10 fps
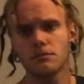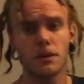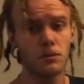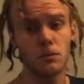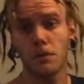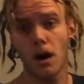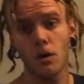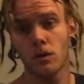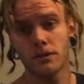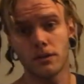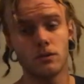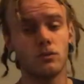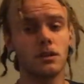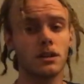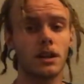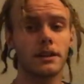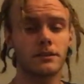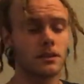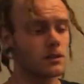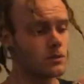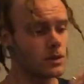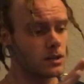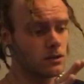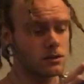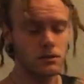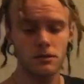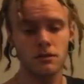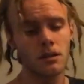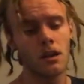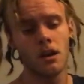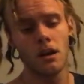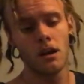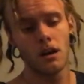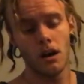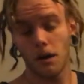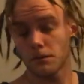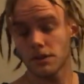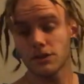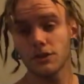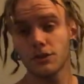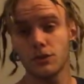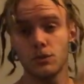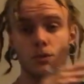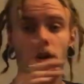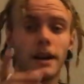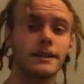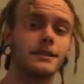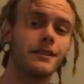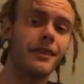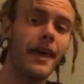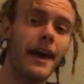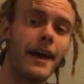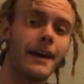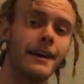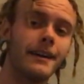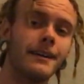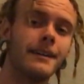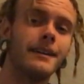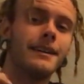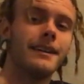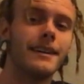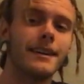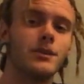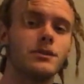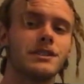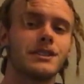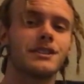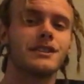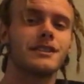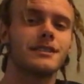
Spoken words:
Maybe you bought one that you really like the way it looks. I'm going to show you how to turn that into a shirt.